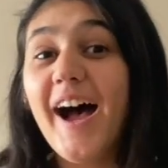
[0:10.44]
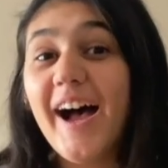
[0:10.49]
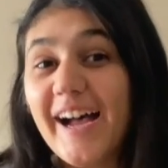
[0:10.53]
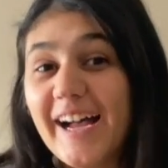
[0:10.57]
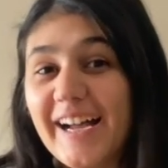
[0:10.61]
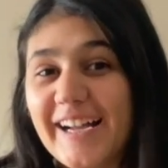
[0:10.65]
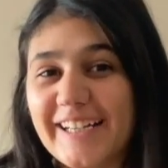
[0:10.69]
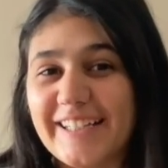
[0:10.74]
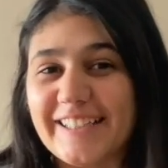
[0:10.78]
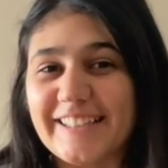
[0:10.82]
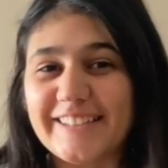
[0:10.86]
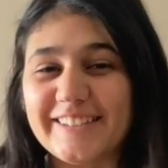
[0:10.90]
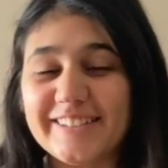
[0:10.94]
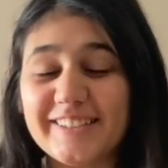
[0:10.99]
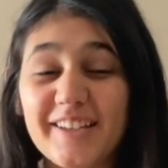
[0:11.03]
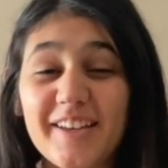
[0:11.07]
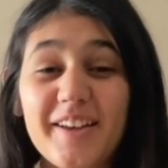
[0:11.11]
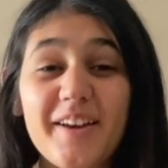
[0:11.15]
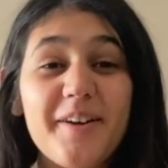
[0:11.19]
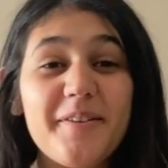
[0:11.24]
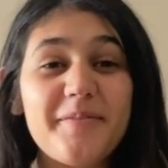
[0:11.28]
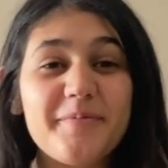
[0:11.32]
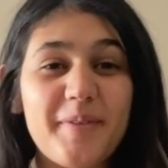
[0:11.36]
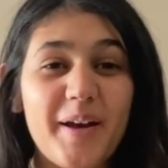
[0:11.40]
Hi,
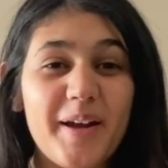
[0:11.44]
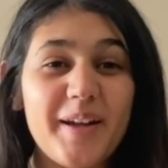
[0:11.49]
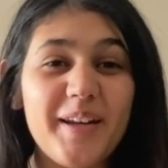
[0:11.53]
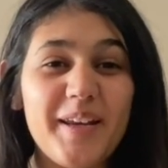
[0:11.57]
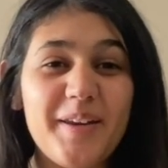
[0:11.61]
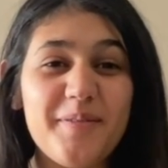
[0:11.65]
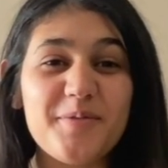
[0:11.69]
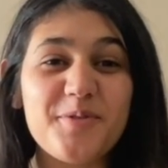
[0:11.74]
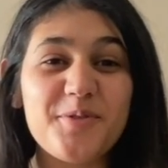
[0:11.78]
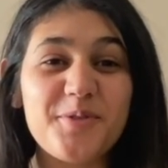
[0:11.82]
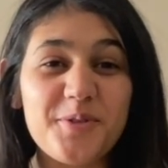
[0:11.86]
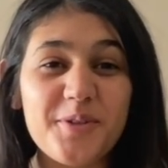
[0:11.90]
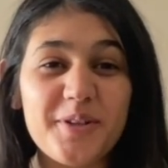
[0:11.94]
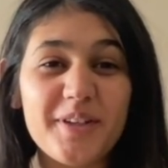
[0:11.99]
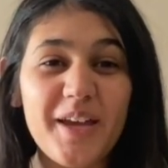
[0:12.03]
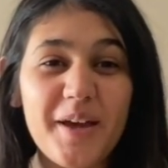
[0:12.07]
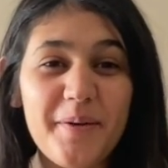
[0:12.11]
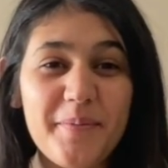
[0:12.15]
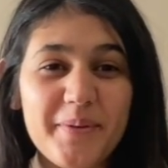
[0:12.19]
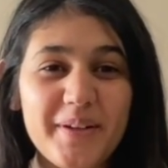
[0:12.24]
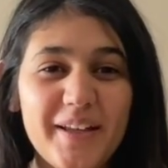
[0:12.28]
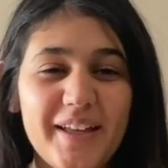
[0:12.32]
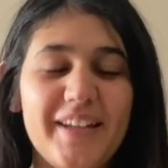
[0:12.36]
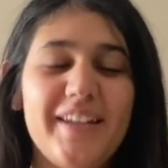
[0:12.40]
my name is Juliet
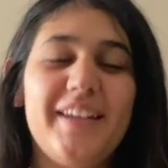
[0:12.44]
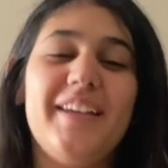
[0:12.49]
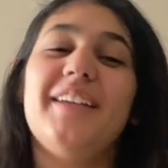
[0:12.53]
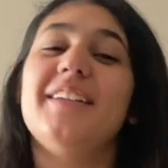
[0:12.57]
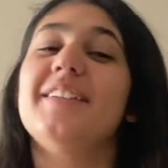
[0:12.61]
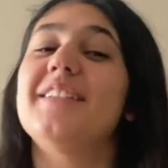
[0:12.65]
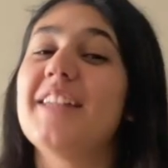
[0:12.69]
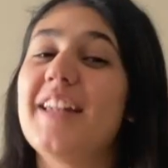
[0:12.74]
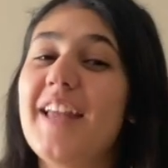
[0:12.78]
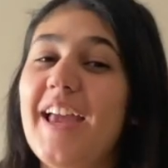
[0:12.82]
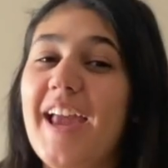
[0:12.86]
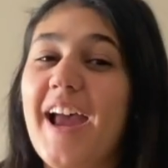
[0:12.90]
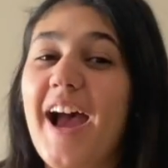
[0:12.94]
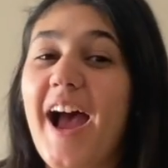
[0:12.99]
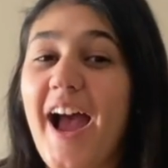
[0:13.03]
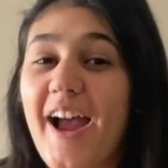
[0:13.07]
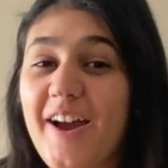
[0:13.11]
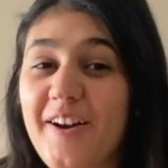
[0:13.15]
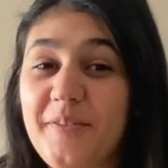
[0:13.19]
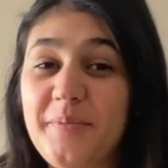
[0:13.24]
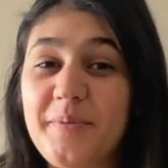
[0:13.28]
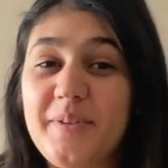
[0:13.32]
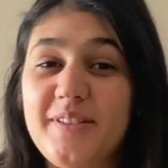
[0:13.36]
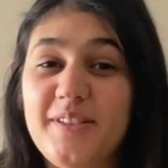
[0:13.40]
Benetti, and today I
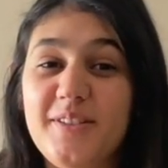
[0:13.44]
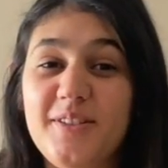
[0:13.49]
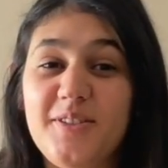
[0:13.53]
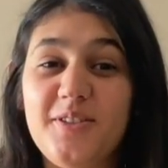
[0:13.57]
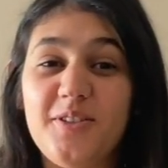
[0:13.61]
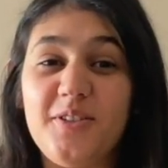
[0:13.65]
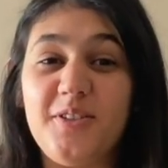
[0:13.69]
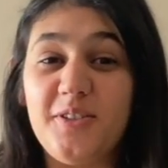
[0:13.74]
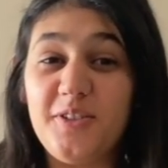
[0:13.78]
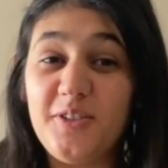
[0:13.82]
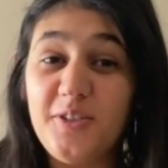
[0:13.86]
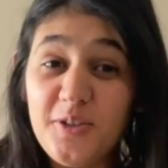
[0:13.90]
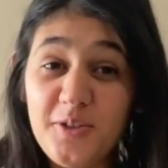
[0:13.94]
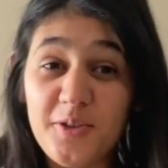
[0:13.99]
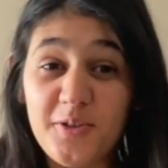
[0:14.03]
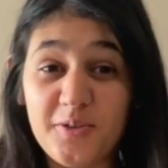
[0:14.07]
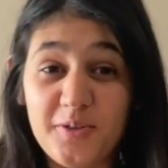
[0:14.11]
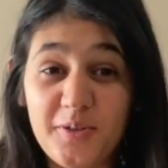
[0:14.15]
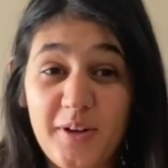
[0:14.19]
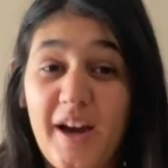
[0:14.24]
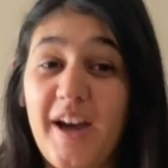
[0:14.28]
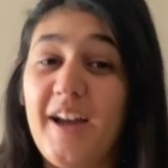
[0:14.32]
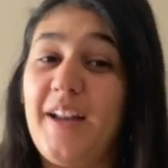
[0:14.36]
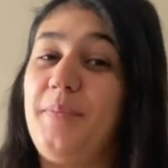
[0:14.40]
will be teaching you
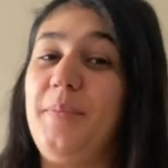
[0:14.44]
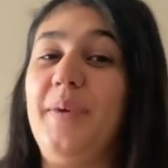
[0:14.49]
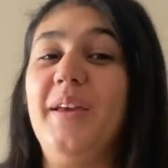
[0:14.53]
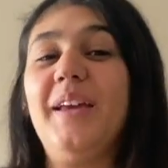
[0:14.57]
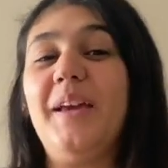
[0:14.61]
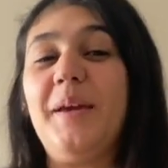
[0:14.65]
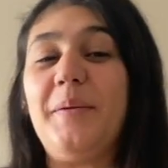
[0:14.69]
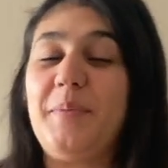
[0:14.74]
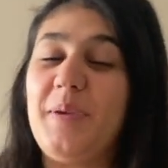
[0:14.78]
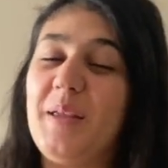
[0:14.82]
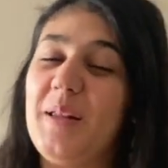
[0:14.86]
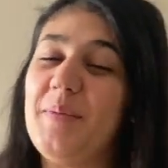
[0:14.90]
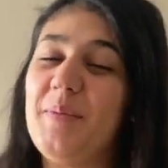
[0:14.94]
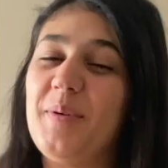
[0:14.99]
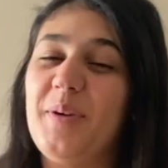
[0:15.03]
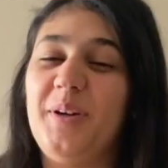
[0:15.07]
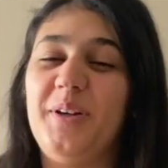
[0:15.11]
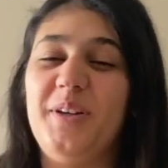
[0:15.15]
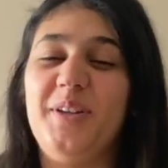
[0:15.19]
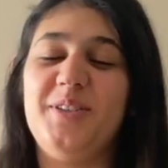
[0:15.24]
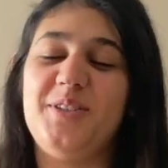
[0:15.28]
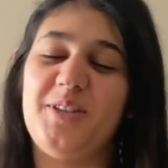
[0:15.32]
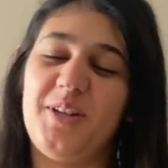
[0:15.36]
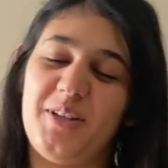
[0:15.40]
how to make a peanut butter
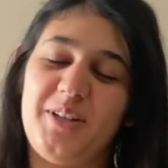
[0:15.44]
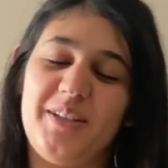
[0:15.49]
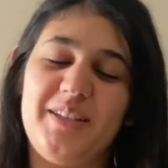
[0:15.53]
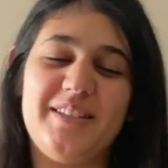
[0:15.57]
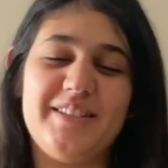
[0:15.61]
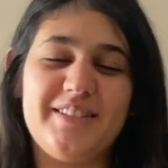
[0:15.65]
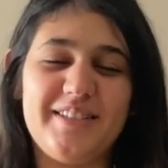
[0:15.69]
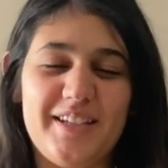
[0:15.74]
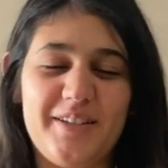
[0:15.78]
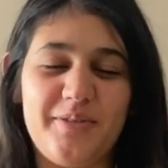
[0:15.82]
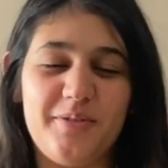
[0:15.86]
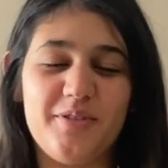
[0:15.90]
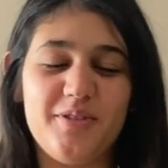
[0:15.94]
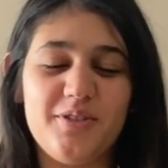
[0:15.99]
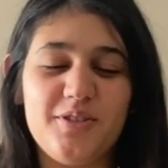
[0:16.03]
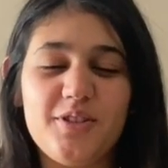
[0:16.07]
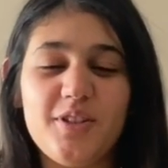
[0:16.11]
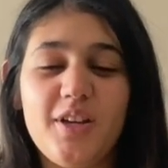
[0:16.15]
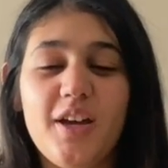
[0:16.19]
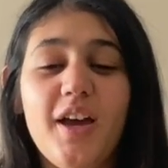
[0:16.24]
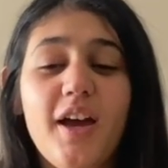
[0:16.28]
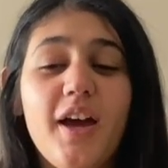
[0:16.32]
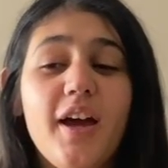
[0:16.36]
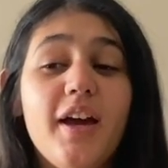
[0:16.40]
and jelly sandwich.
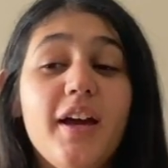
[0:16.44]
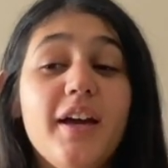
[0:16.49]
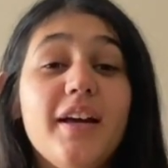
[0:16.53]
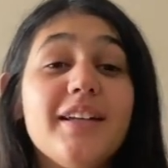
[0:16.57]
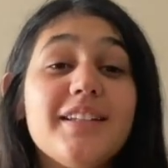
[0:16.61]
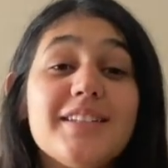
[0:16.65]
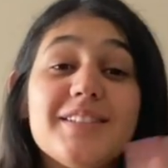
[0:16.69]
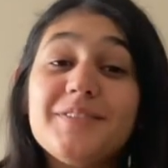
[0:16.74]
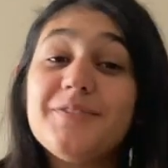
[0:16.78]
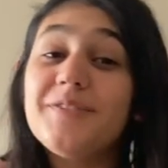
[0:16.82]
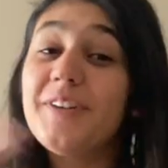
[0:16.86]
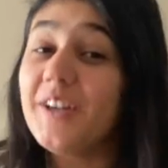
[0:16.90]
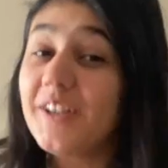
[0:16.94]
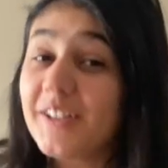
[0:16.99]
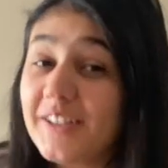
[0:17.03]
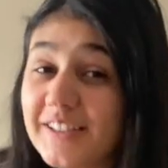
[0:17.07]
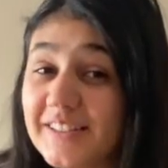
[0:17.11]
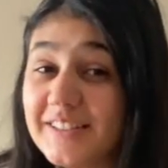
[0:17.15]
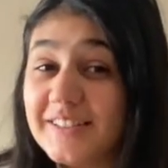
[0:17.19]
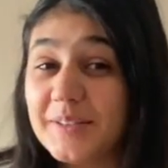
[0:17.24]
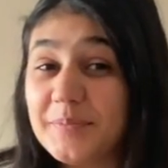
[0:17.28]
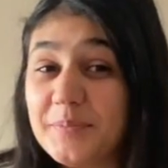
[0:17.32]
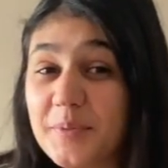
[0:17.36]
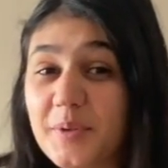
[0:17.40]
It's a fairly
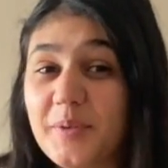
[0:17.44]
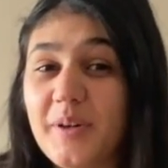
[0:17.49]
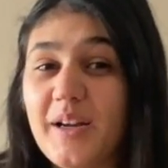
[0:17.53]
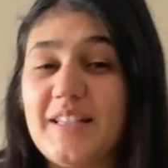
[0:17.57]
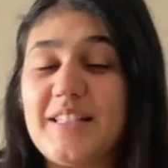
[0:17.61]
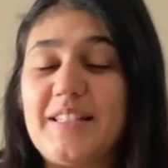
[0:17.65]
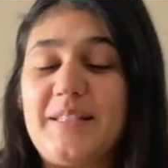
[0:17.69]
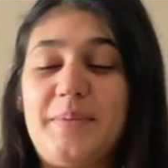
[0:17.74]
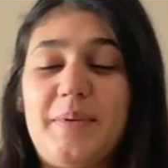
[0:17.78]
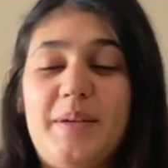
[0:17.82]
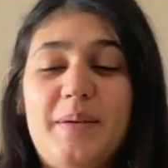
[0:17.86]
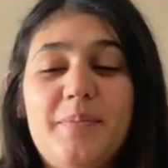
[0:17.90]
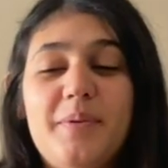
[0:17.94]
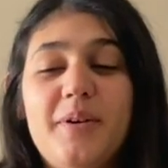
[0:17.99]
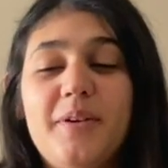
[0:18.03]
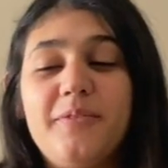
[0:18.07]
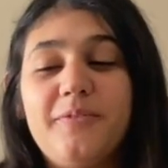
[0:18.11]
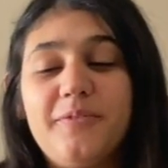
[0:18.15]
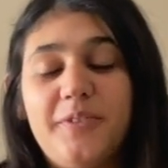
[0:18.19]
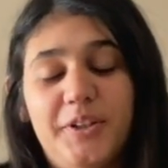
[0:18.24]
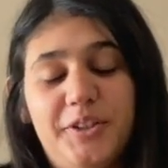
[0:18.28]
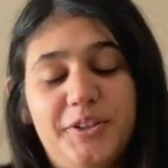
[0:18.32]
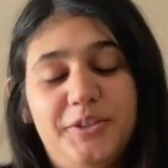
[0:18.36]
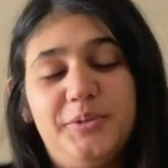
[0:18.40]
simple recipe, but
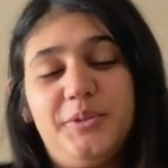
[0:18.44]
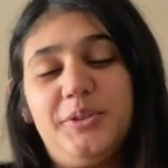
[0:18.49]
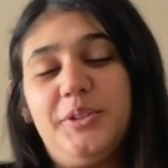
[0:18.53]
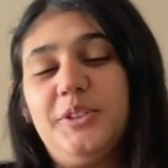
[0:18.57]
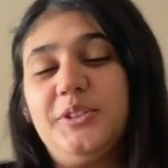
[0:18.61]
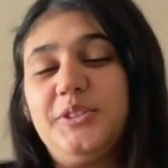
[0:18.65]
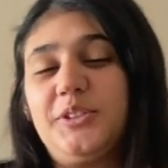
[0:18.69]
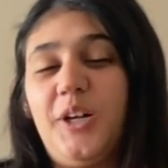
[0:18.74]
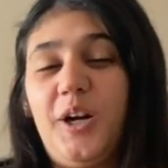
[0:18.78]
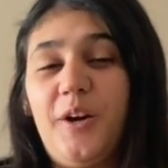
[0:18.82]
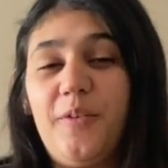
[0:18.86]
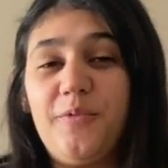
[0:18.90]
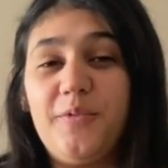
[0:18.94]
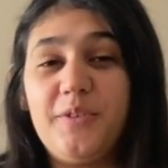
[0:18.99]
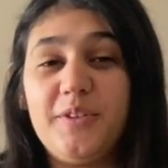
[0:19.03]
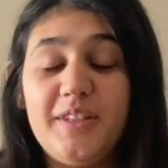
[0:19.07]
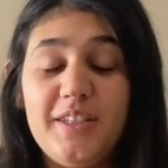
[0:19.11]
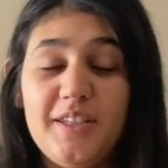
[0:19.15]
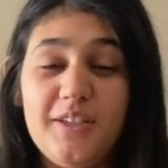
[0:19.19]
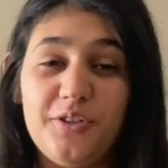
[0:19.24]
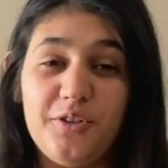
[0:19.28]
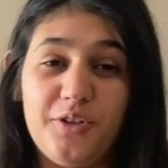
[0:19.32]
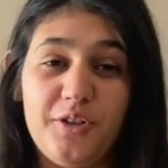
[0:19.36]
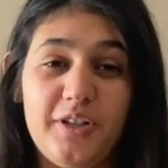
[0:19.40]
first we're going to start off with the
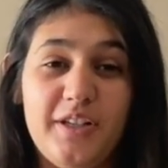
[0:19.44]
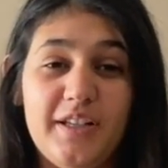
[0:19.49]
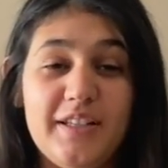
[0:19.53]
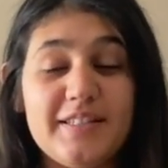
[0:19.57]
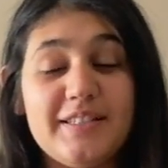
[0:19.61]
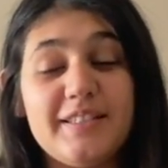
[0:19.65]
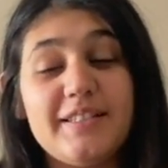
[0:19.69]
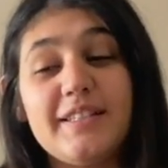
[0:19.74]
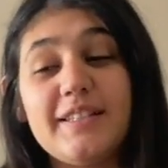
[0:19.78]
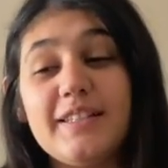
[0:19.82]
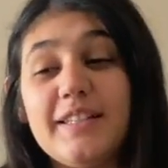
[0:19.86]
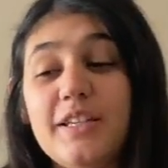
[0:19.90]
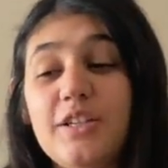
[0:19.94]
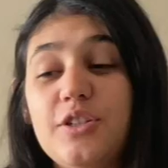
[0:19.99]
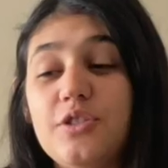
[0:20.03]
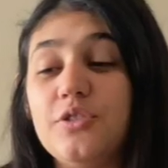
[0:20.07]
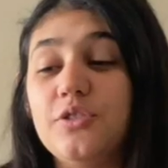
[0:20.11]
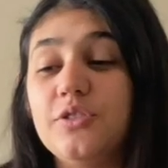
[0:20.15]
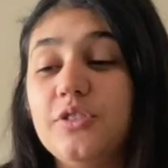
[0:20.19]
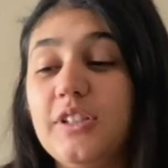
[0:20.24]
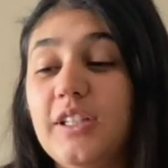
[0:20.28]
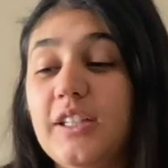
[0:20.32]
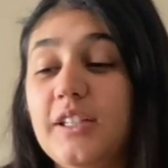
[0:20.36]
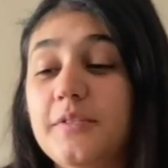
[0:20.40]
ingredients and the things you'll
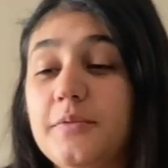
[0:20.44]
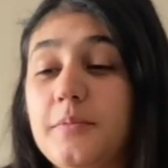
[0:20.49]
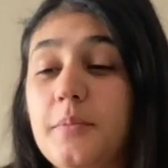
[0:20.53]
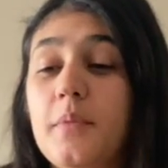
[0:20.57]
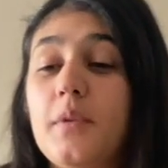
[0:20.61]
need.